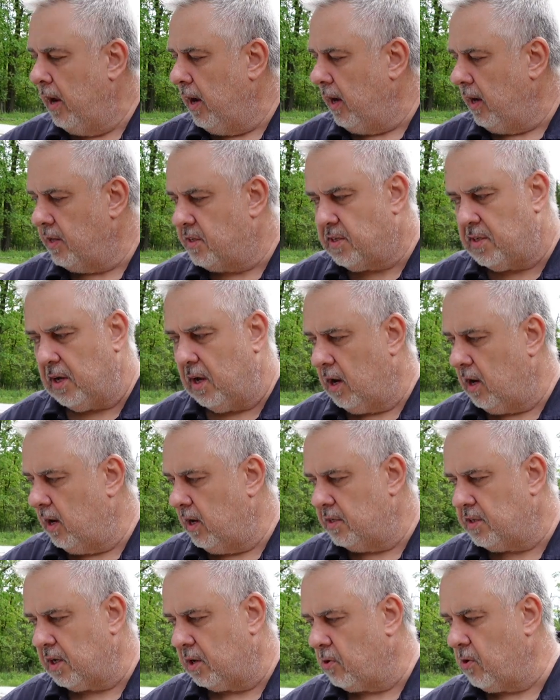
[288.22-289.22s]
it's
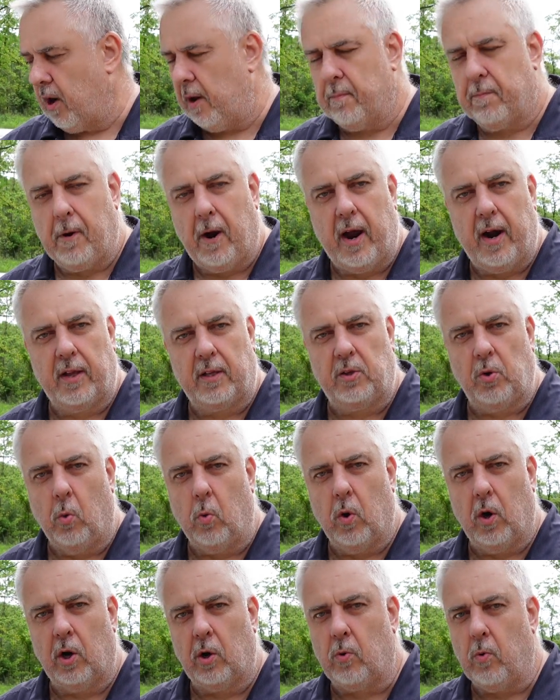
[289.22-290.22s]
a great product to
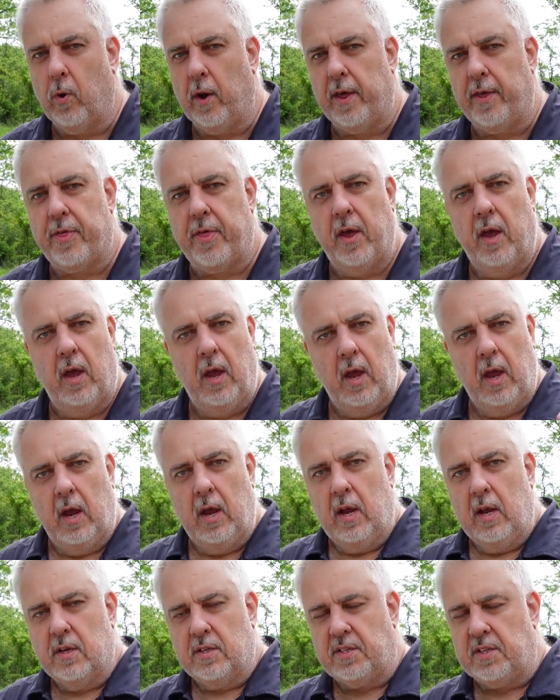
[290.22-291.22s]
work with.
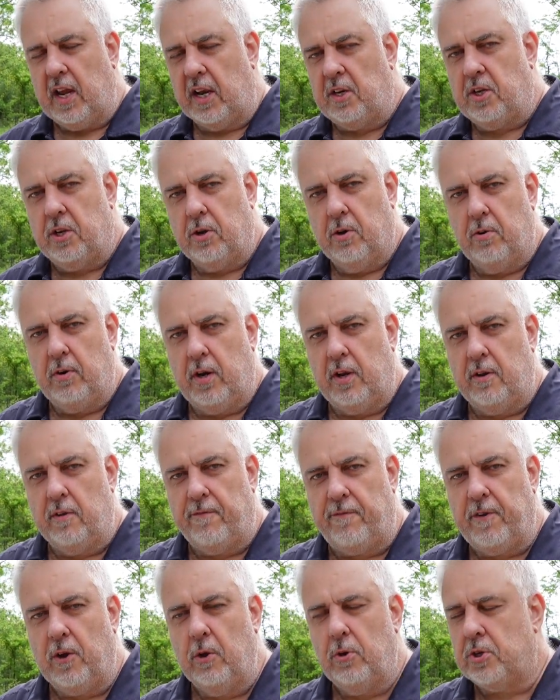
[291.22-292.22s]
Stay tuned in the
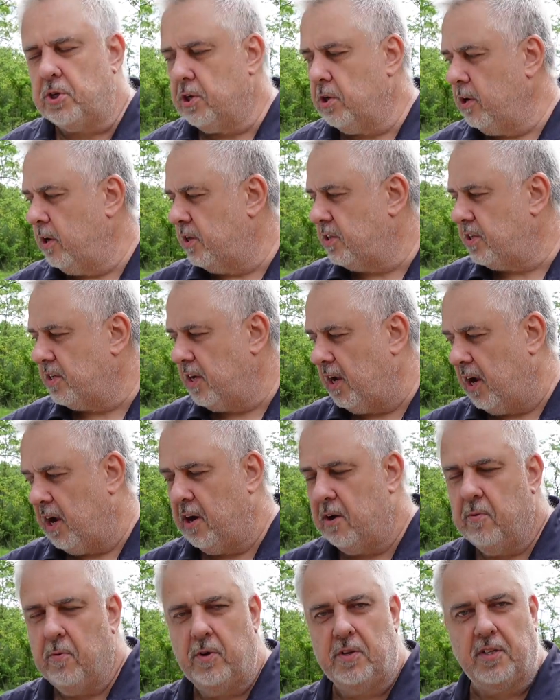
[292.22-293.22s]
future as
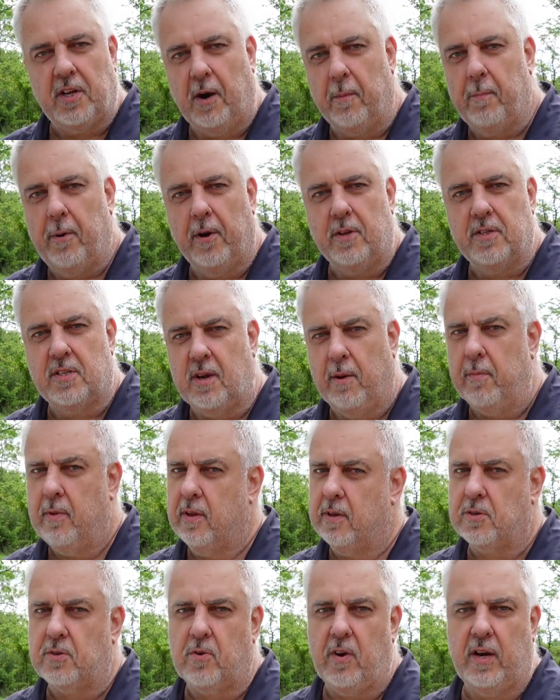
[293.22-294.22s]
we start putting some of
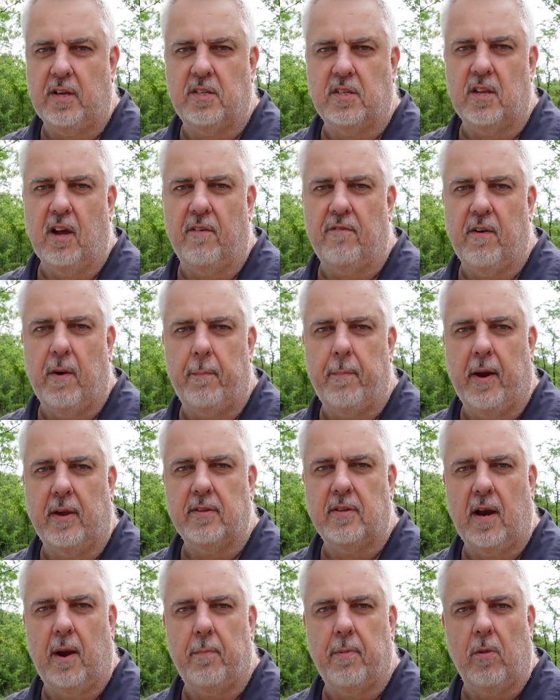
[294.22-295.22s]
this great stuff up on
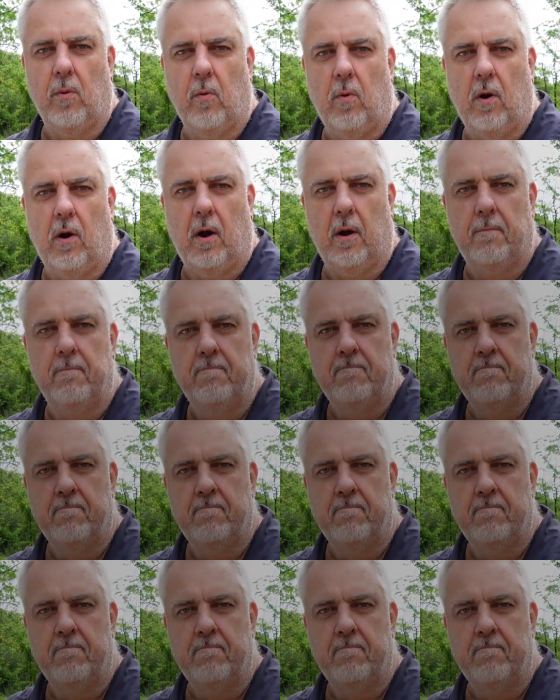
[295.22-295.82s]
top of the wall.